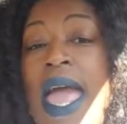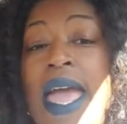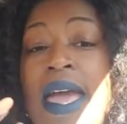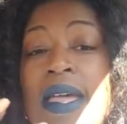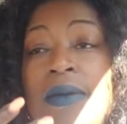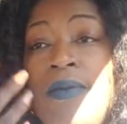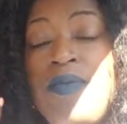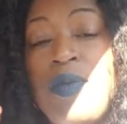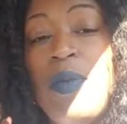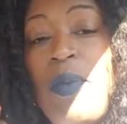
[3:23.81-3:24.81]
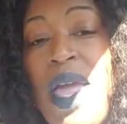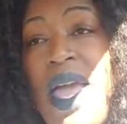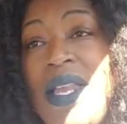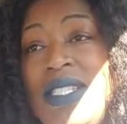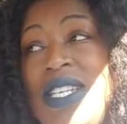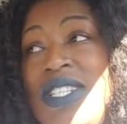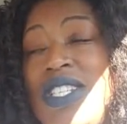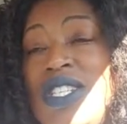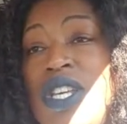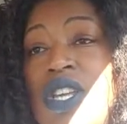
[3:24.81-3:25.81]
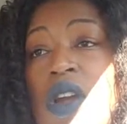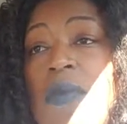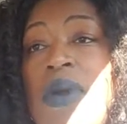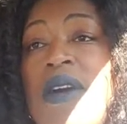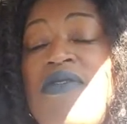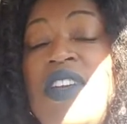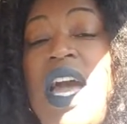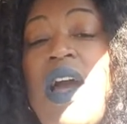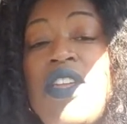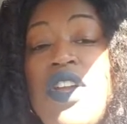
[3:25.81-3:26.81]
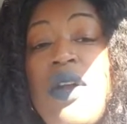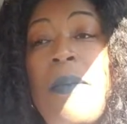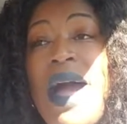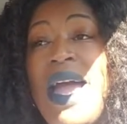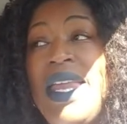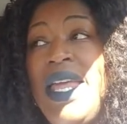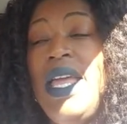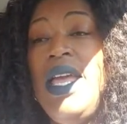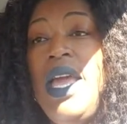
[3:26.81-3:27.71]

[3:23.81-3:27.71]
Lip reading: and paying attention to your breath and how your body